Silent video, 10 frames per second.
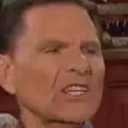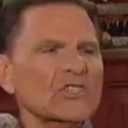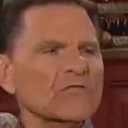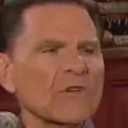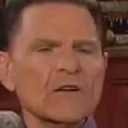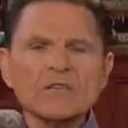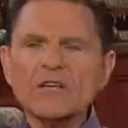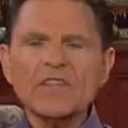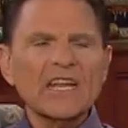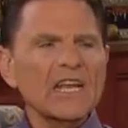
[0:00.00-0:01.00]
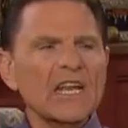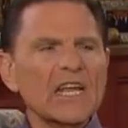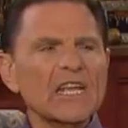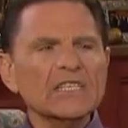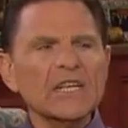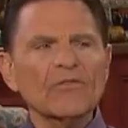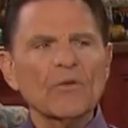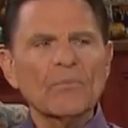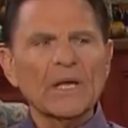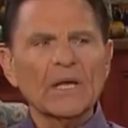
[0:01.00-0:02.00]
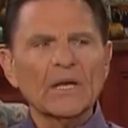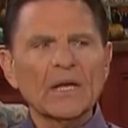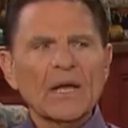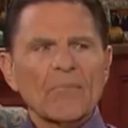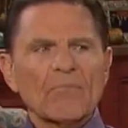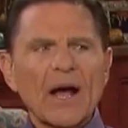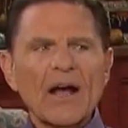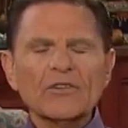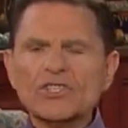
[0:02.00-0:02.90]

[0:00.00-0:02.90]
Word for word: is stronger than it has ever been. Amen. My